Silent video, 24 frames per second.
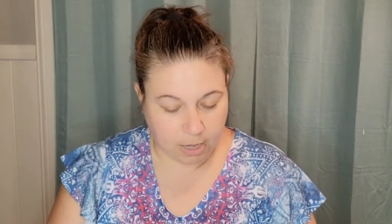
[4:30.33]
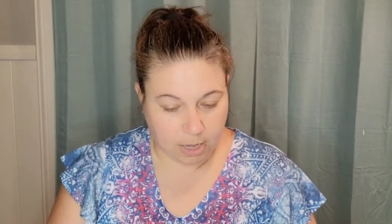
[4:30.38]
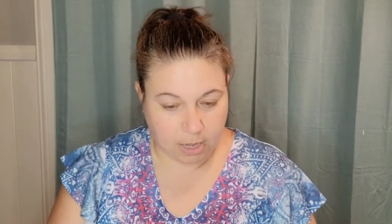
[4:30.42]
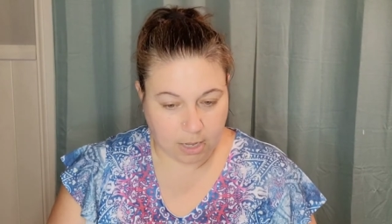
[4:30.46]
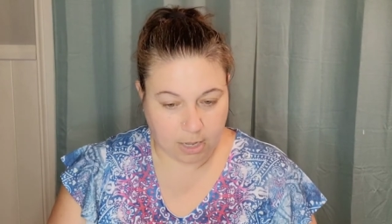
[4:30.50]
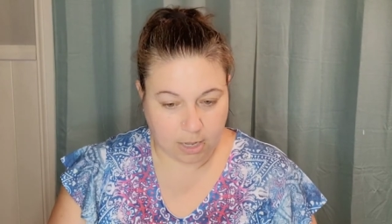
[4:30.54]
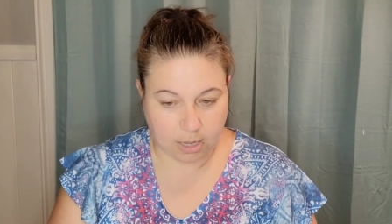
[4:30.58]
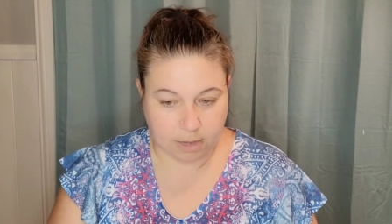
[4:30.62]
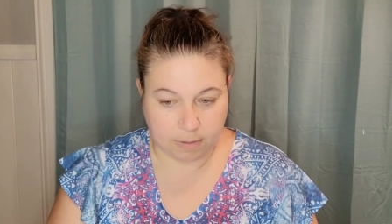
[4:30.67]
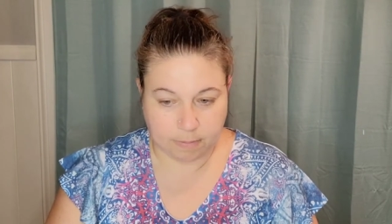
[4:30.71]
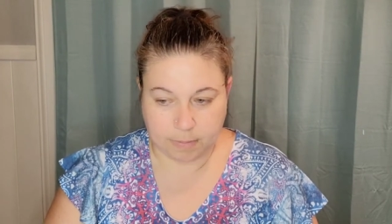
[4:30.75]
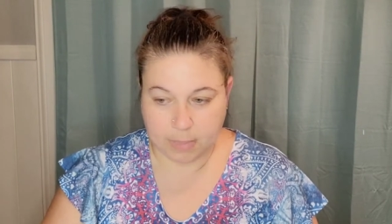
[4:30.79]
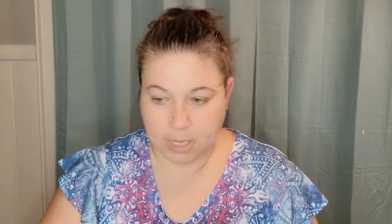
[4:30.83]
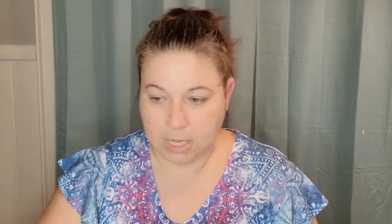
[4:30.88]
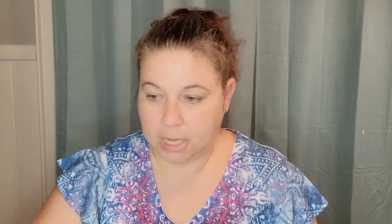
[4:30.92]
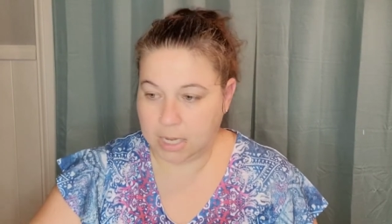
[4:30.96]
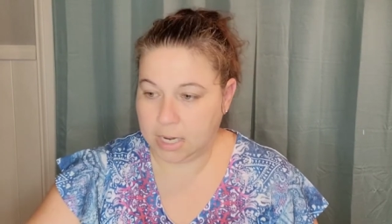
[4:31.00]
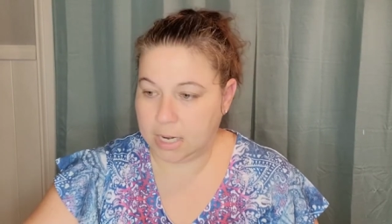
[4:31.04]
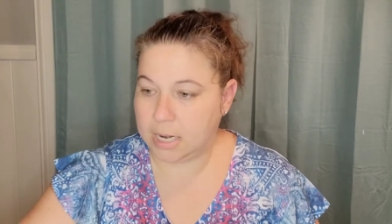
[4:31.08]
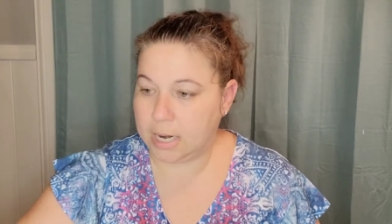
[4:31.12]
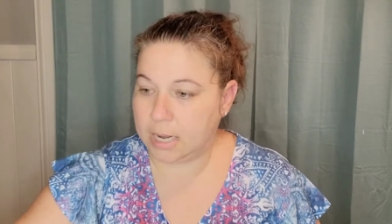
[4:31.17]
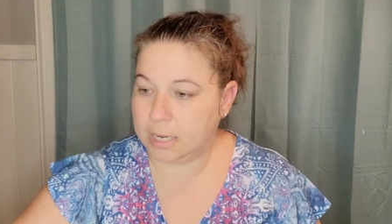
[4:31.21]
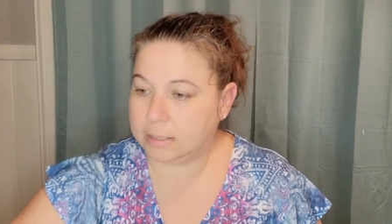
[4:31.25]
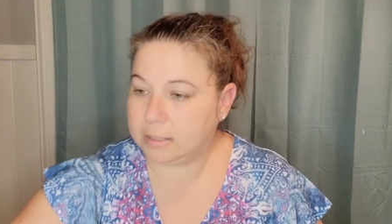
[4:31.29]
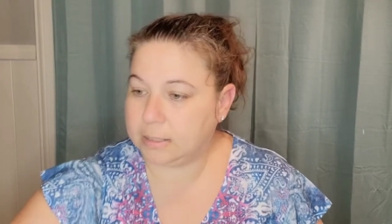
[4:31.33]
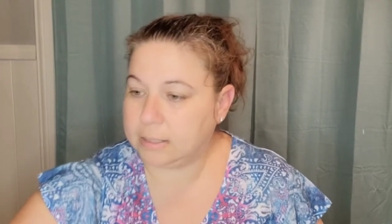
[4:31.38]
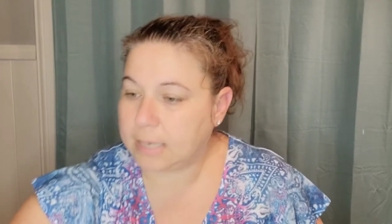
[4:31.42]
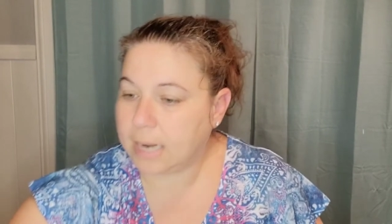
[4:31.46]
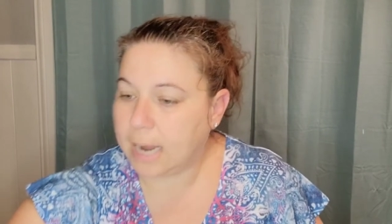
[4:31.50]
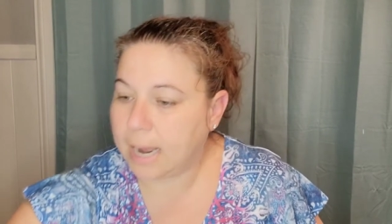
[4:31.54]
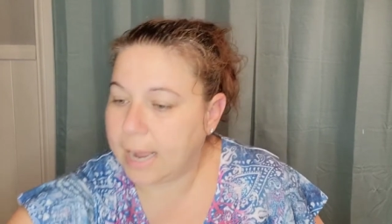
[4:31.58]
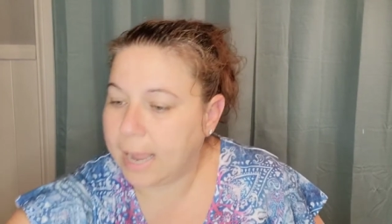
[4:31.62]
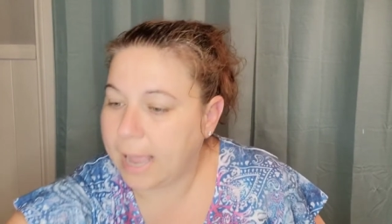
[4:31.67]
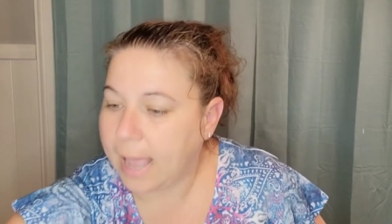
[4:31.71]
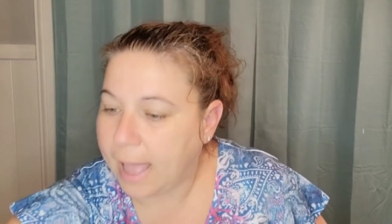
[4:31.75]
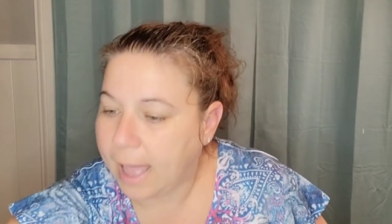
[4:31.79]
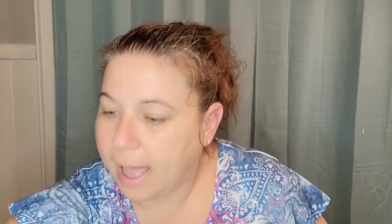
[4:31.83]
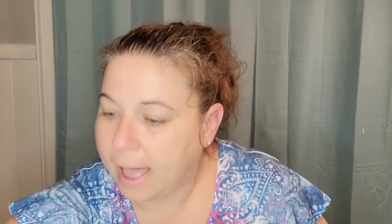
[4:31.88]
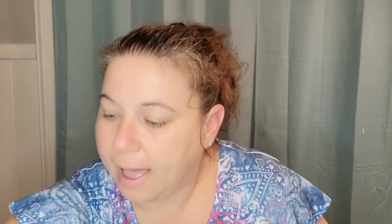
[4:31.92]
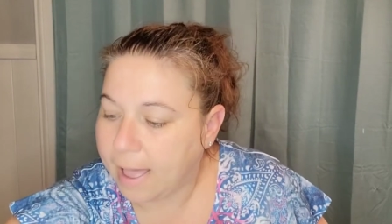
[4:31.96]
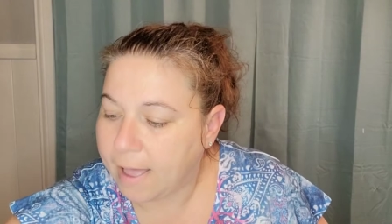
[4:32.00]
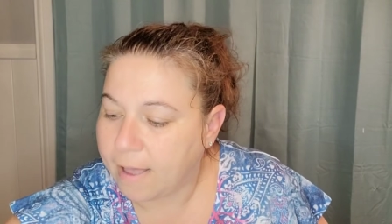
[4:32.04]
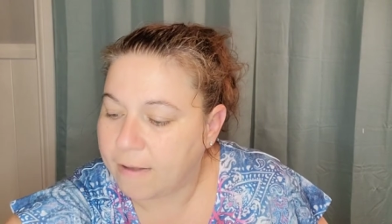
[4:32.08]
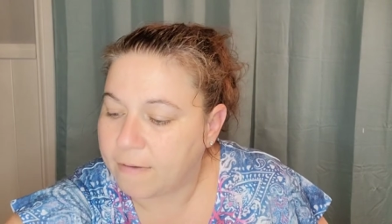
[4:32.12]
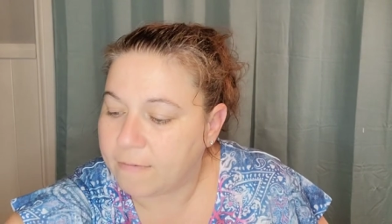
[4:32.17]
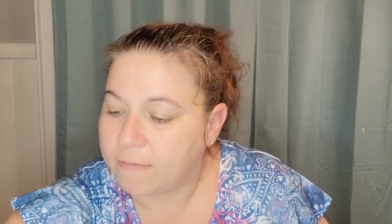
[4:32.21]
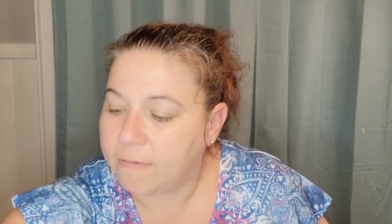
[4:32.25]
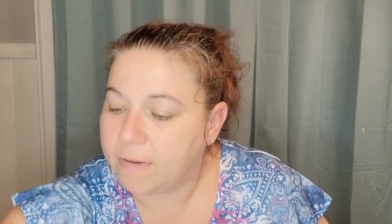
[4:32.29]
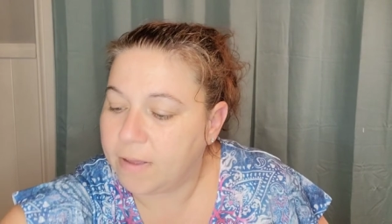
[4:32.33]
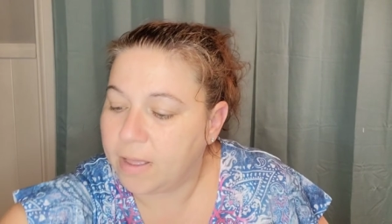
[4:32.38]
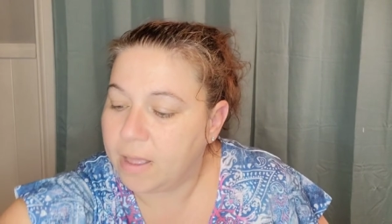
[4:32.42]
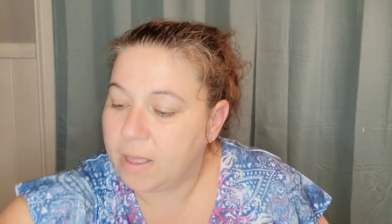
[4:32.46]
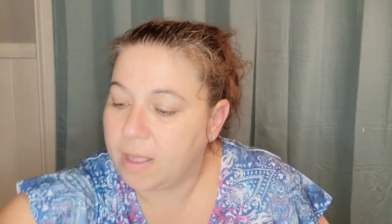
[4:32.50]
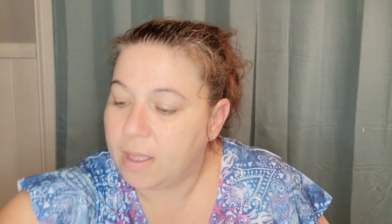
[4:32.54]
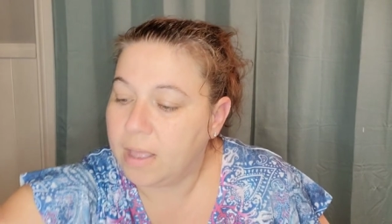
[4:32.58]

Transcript: Um, next I have